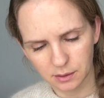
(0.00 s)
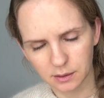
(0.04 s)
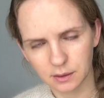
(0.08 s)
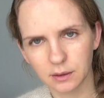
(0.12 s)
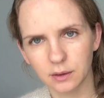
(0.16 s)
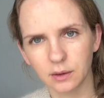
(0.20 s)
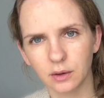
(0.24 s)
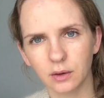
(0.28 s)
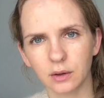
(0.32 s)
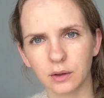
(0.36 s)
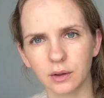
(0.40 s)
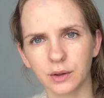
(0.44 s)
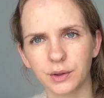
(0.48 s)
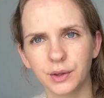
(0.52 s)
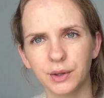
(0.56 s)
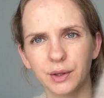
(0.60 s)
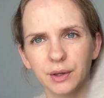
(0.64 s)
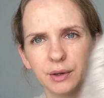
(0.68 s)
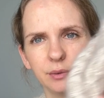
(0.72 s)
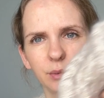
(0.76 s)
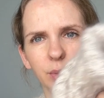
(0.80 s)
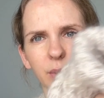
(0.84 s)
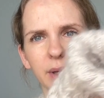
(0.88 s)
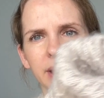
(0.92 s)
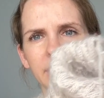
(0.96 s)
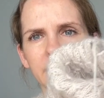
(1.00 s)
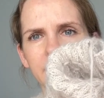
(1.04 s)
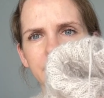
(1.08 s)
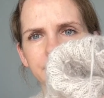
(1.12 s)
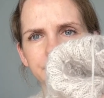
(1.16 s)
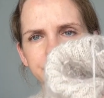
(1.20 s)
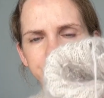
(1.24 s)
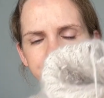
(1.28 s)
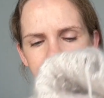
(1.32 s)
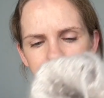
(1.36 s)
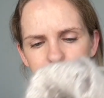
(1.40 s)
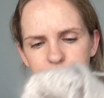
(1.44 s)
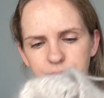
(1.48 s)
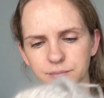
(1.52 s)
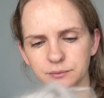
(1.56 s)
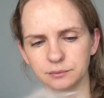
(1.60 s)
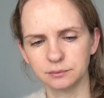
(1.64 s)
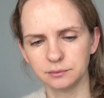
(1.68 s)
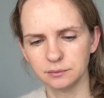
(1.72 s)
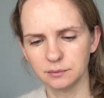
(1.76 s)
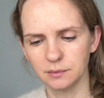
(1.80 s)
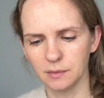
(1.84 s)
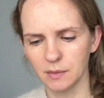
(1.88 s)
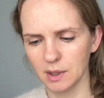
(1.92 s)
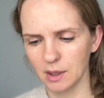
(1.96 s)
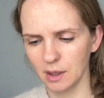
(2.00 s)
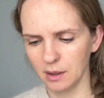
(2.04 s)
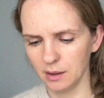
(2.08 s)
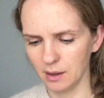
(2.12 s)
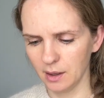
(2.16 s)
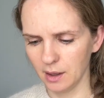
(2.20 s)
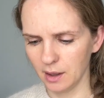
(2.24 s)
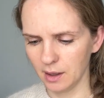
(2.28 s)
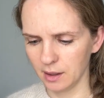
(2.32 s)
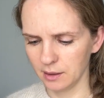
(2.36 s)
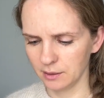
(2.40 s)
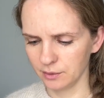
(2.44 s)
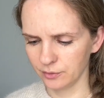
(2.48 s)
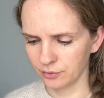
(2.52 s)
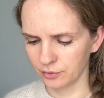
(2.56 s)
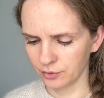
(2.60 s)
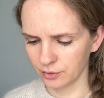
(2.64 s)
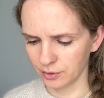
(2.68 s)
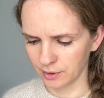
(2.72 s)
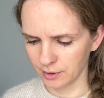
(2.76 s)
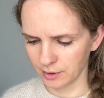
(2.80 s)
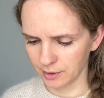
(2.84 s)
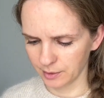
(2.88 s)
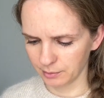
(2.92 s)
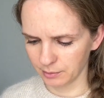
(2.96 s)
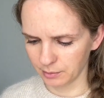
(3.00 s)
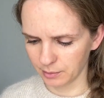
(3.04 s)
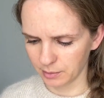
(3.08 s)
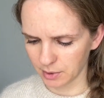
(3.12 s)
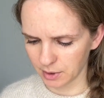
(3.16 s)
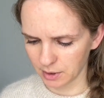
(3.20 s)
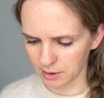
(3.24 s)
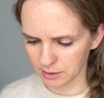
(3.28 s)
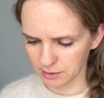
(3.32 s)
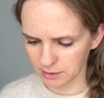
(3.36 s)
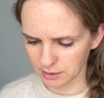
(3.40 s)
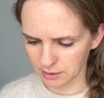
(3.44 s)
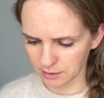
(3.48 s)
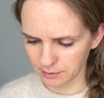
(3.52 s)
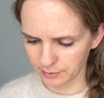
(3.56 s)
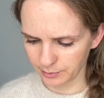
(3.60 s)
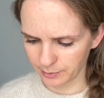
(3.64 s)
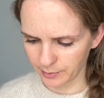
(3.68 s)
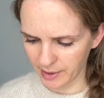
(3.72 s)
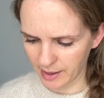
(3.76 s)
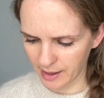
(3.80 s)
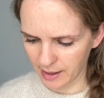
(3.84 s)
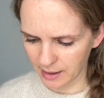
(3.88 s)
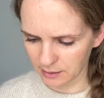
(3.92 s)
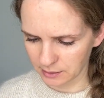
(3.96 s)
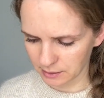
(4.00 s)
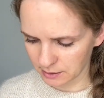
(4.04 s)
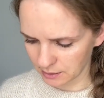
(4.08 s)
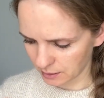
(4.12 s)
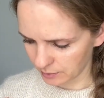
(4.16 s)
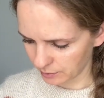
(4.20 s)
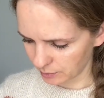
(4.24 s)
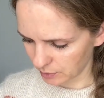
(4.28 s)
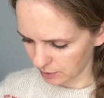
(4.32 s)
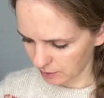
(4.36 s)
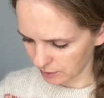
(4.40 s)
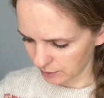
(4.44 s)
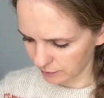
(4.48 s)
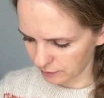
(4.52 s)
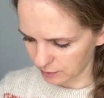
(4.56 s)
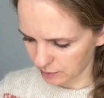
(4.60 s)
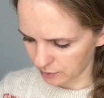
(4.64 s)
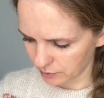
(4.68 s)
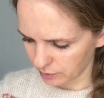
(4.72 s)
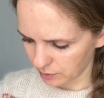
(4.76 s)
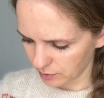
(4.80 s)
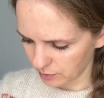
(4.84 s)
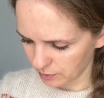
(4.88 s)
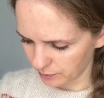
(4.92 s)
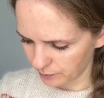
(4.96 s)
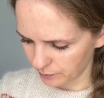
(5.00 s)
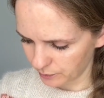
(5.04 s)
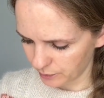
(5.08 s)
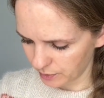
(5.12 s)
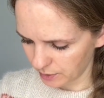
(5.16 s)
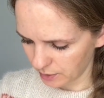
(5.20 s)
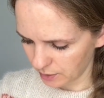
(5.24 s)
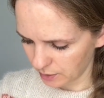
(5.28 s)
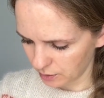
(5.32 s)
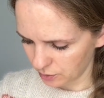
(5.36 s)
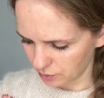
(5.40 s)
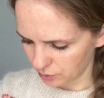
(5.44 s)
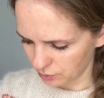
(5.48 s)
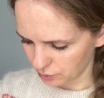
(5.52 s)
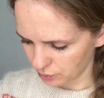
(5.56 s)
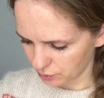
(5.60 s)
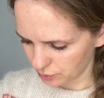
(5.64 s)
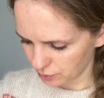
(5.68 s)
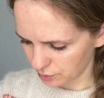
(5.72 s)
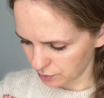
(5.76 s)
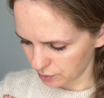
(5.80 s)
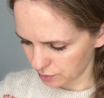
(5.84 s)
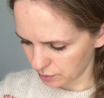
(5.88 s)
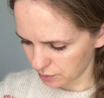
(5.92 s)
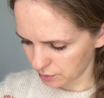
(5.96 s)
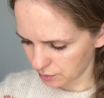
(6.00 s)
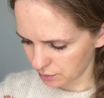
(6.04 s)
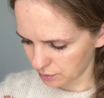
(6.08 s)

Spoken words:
all the way. And for the button band, I believe it will be used